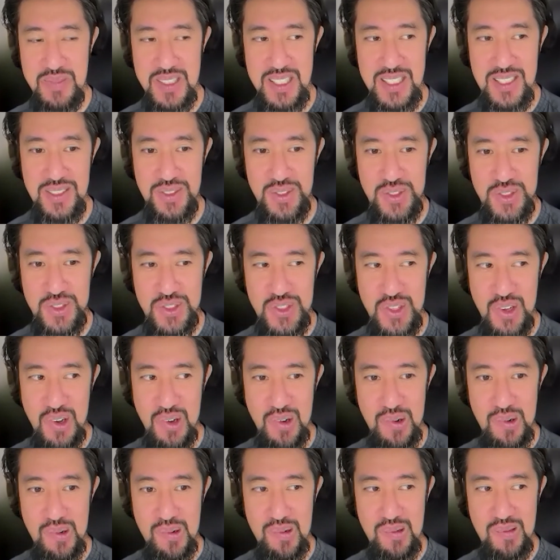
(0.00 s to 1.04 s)
And
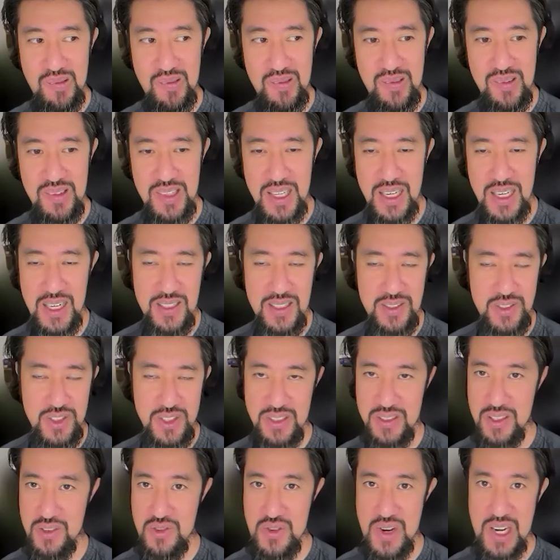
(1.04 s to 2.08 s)
so, yeah, it's
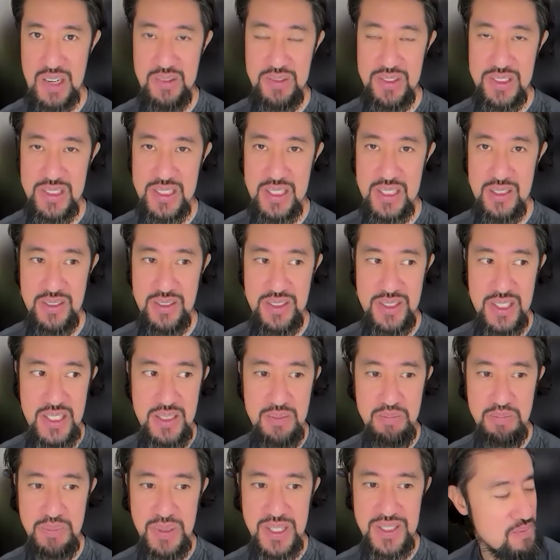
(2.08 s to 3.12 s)
just the travel and
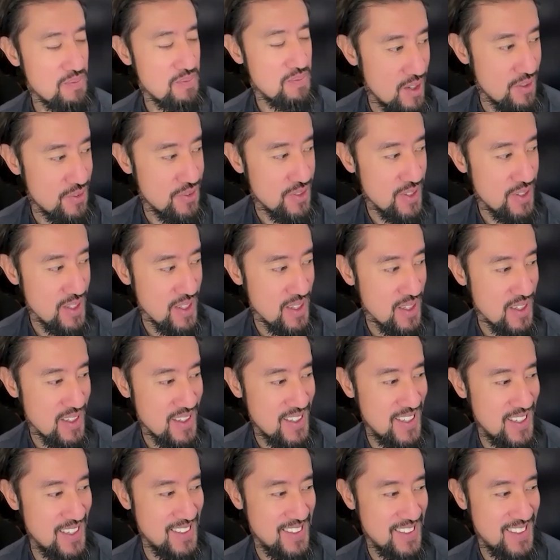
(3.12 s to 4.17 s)
everything. But, I
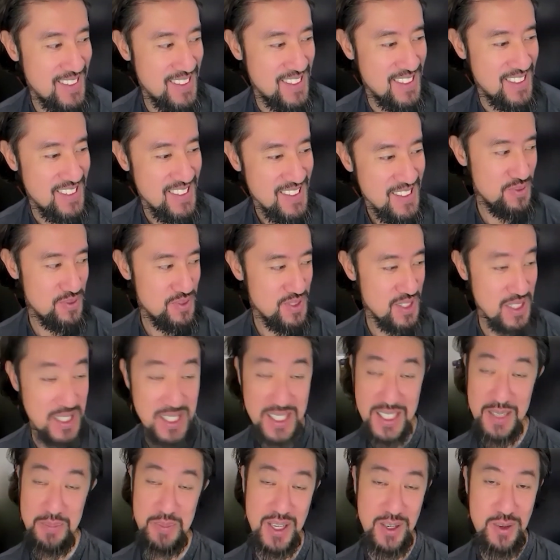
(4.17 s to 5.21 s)
think,
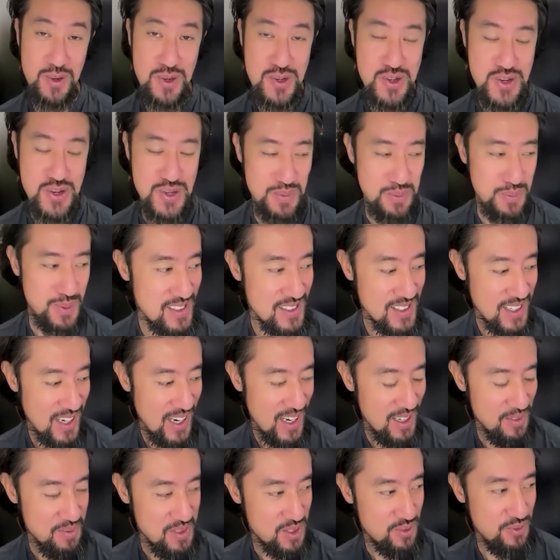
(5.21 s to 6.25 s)
again, I'm not Christian, but I
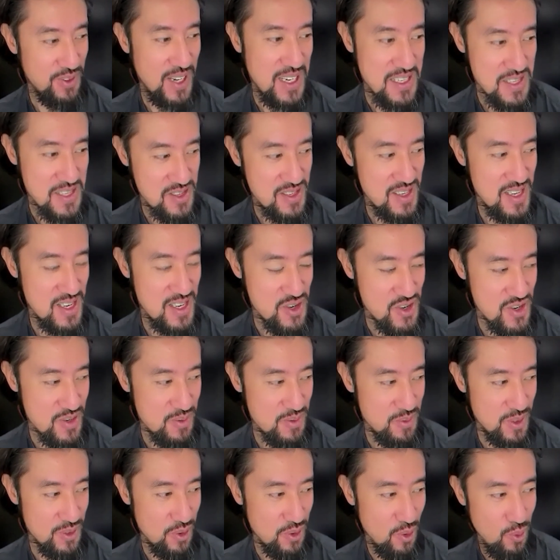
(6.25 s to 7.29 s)
have this fascination
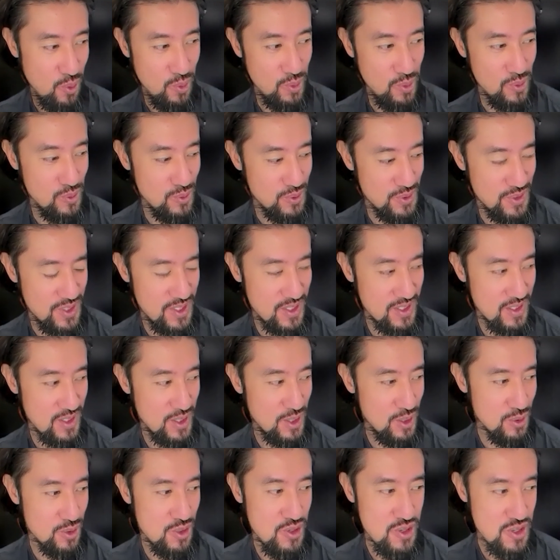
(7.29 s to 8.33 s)
with old
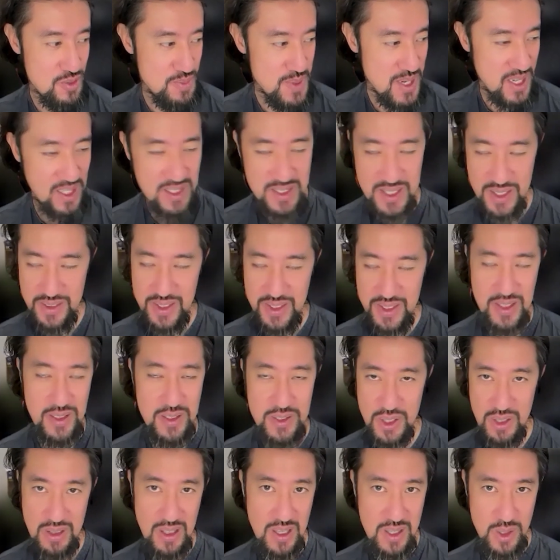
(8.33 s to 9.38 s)
cultures because I think
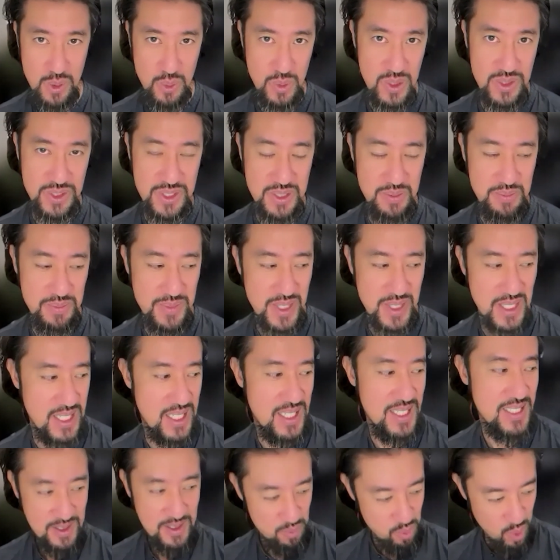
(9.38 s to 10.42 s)
there's a lot of wisdom
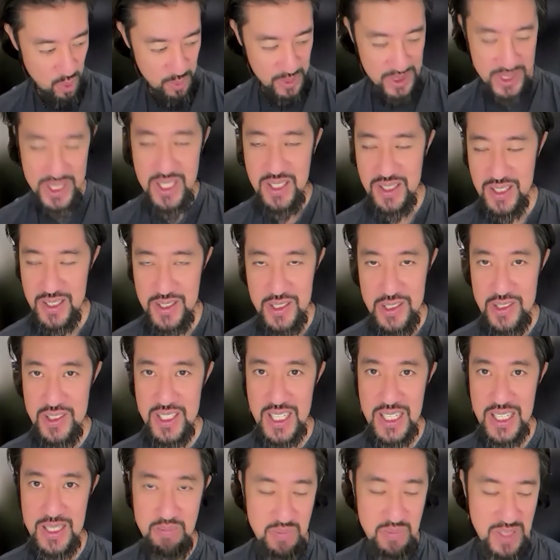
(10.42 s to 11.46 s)
that what we see in the
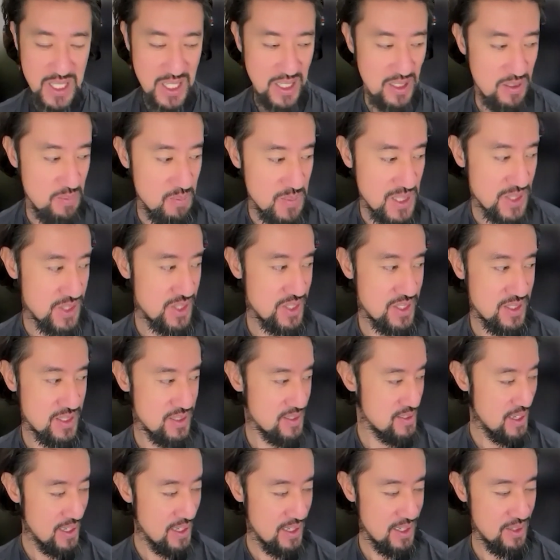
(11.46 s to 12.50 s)
internet kind of misses
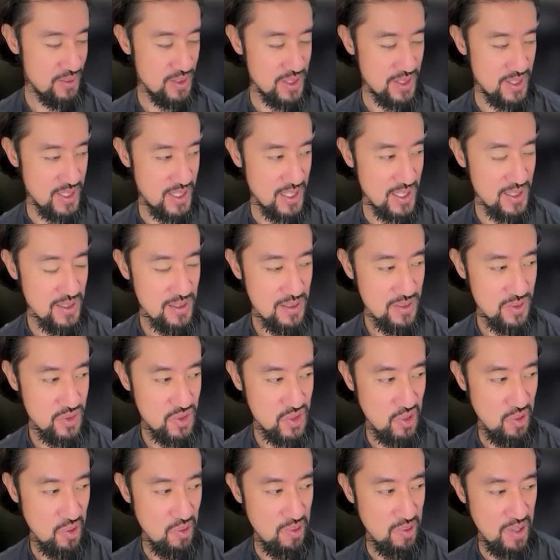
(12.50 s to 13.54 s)
on everything.
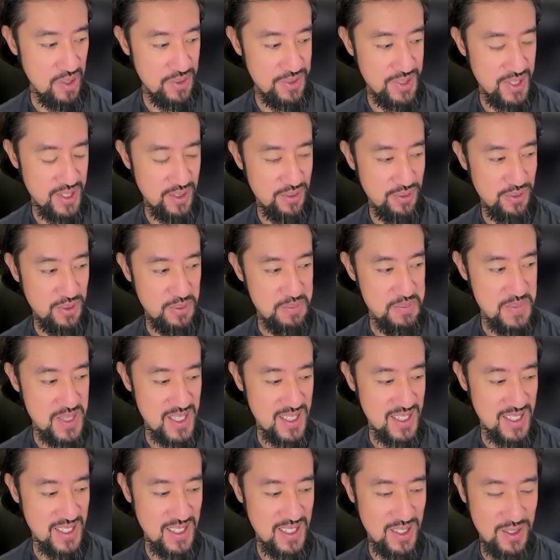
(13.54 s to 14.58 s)
So I think for
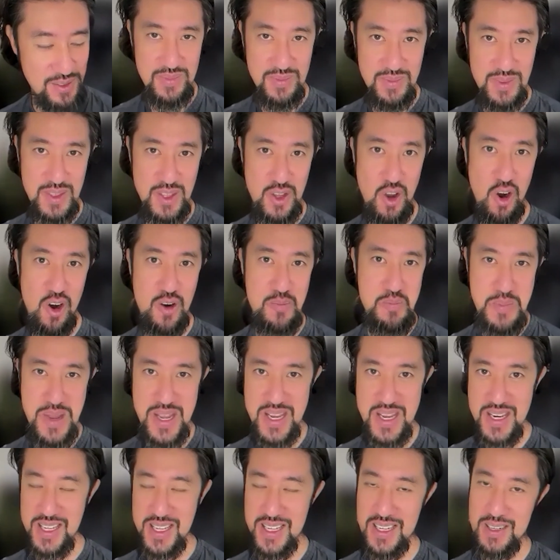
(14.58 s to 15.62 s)
me, kind of the
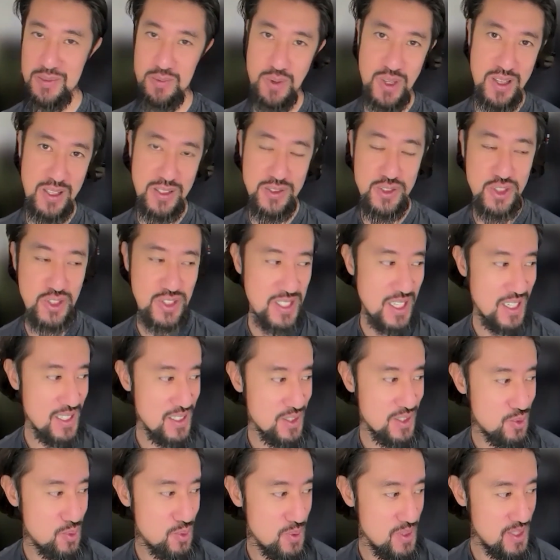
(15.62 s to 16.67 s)
Armenian religious
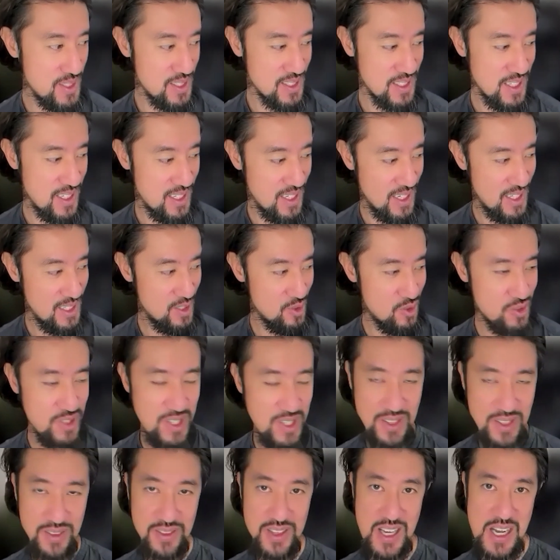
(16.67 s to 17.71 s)
side is really kind of
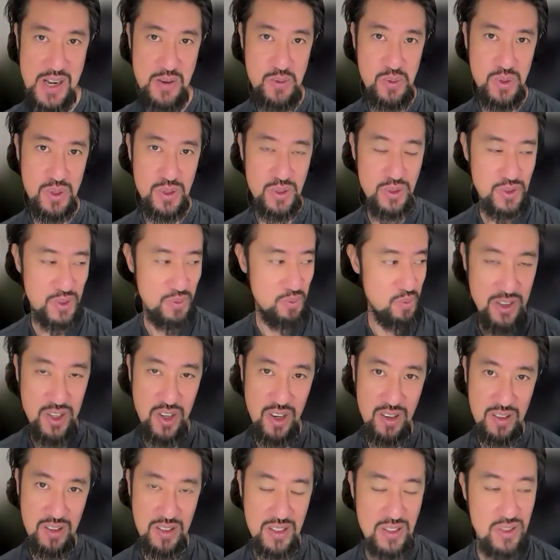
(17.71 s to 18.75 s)
understanding that world and
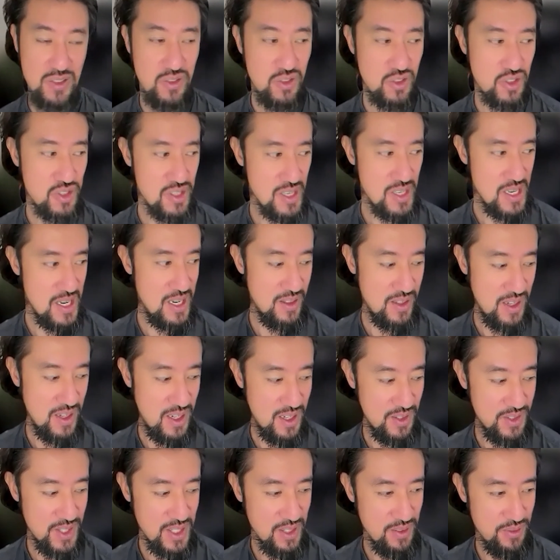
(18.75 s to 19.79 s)
that knowledge. And
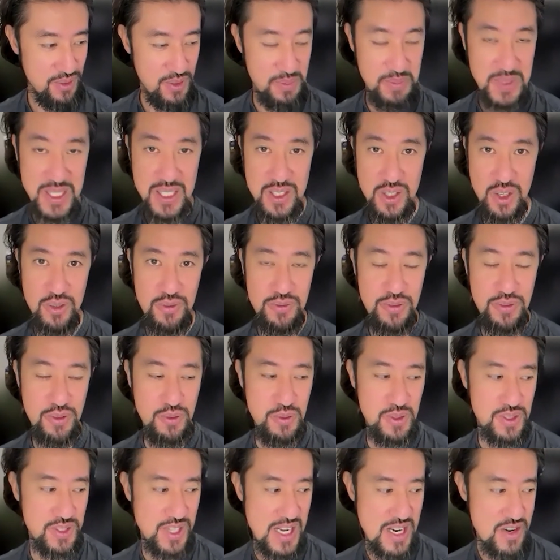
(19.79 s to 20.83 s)
then I think for me, Kung
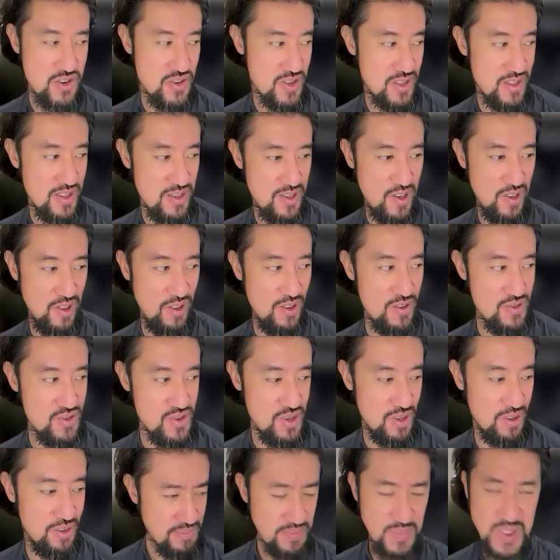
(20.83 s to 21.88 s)
Fu is actually the knowledge
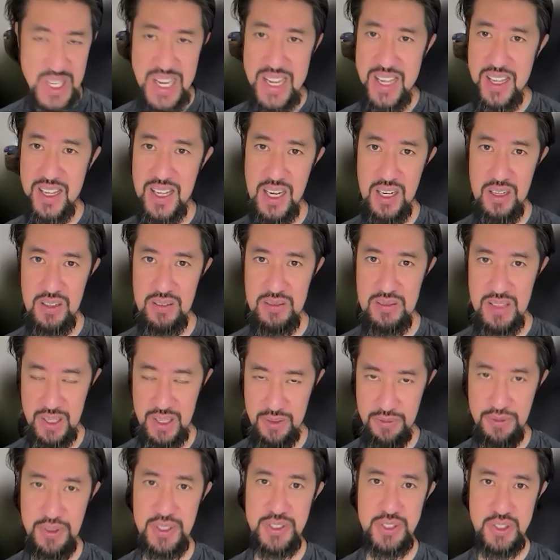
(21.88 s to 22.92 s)
of taking care,
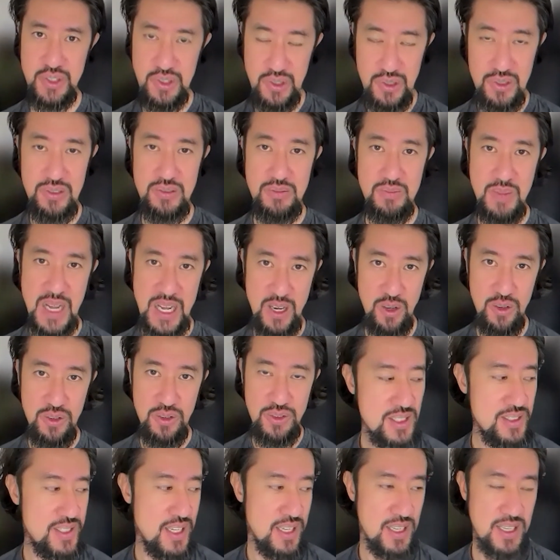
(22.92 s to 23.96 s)
like physical
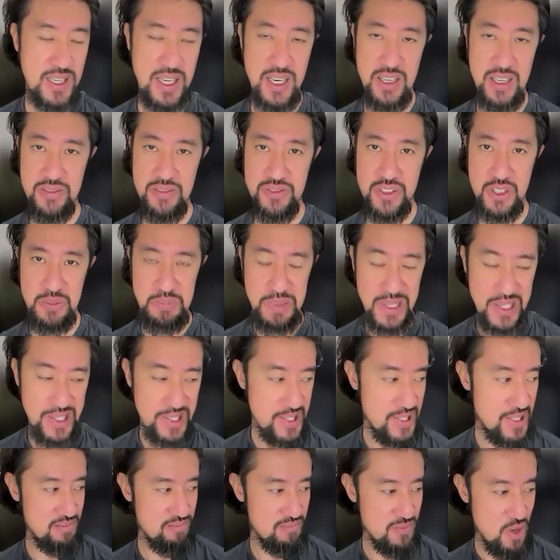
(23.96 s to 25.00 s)
health, taking care of your
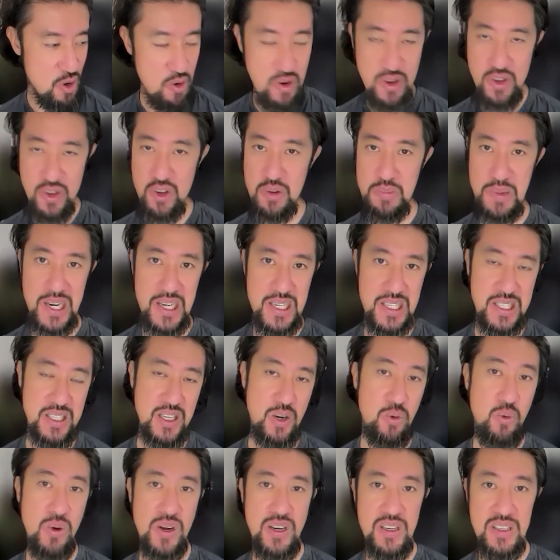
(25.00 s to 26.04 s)
body, knowing your body,
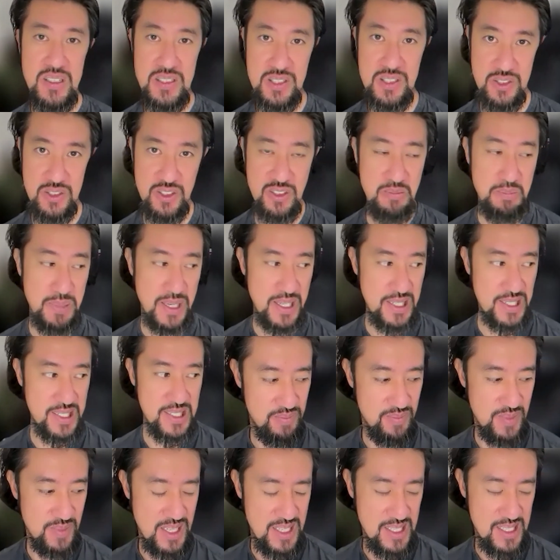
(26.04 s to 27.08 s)
awareness of your
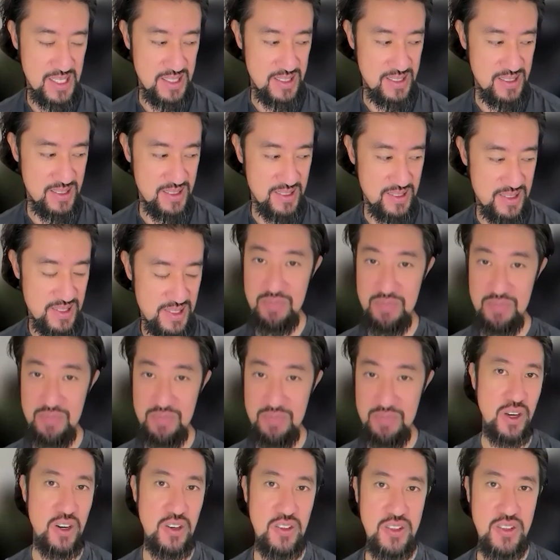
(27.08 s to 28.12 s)
body, and
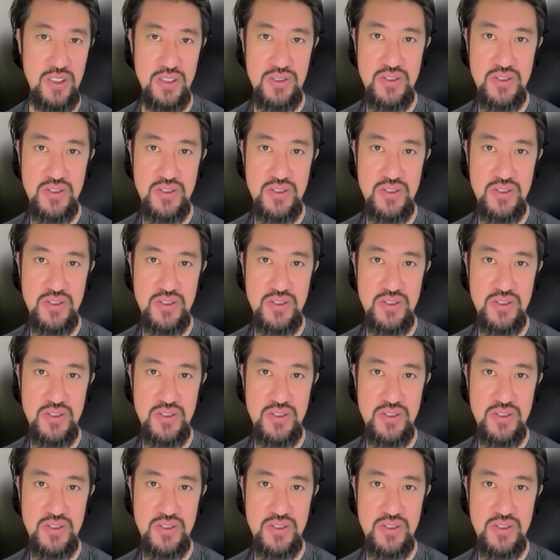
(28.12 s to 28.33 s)
wisdom and